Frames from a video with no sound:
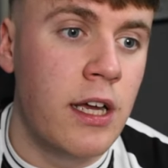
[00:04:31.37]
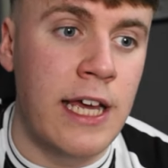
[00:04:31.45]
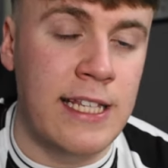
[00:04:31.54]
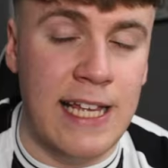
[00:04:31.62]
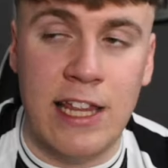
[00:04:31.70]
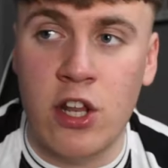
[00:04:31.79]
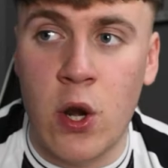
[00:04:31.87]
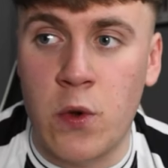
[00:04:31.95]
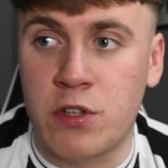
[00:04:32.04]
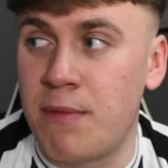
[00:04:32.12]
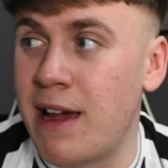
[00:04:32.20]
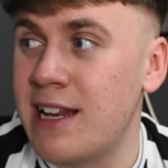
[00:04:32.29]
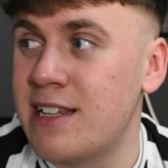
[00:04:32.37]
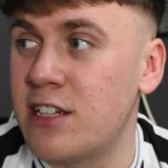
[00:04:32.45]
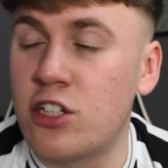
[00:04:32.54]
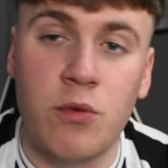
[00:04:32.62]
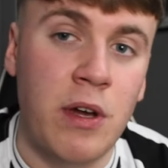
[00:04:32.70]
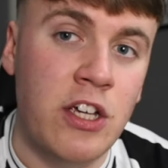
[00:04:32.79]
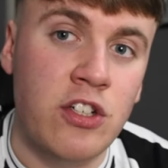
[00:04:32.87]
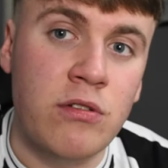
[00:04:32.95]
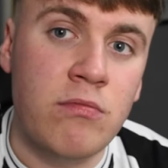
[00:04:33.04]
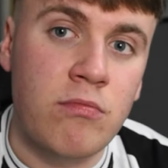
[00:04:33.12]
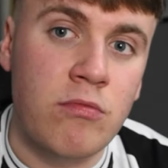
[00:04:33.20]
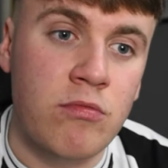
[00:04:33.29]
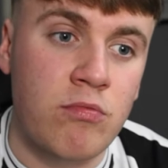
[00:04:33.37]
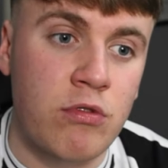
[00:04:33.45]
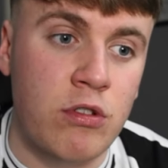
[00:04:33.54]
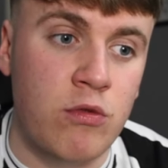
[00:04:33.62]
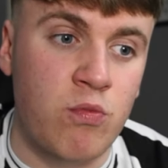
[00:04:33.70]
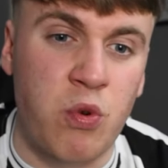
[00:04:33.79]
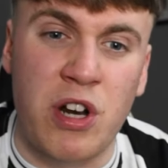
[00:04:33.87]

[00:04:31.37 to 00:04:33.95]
it's like the Lewis Miley situation.